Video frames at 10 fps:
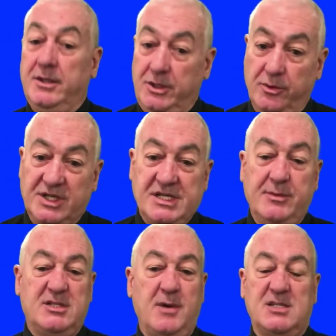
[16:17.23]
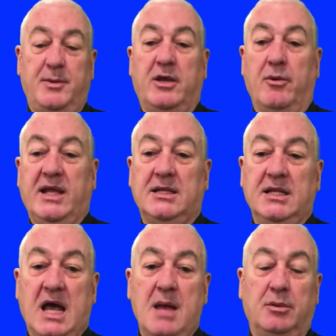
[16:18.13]
Your exhibits must be correctly
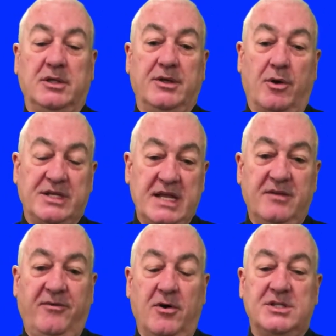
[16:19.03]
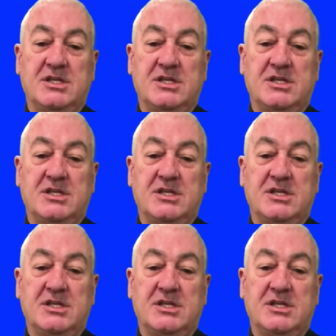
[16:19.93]
labelled and identified